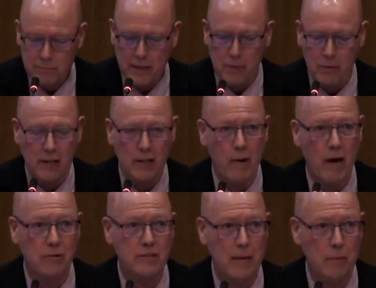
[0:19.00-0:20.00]
people on the
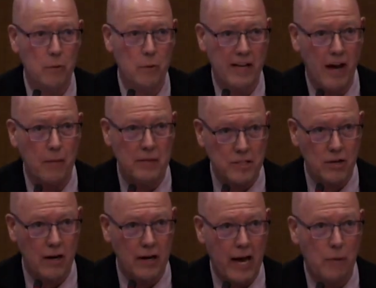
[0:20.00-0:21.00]
roundtable will not be
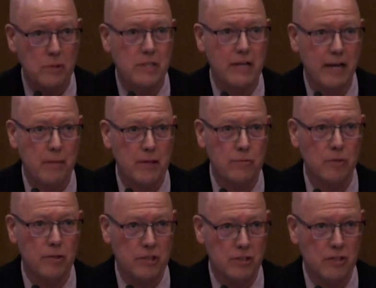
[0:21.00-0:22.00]
starting out with statements.
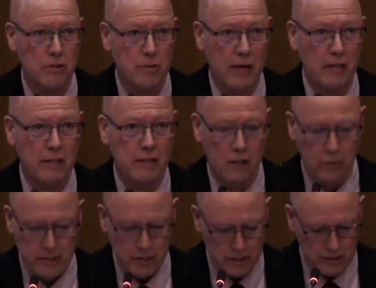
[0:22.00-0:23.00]
We'll just go directly into
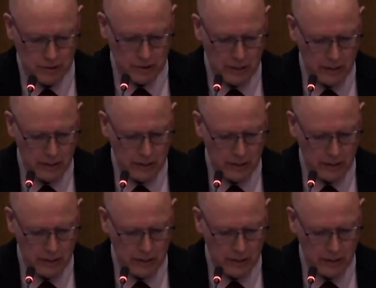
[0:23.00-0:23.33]
questions.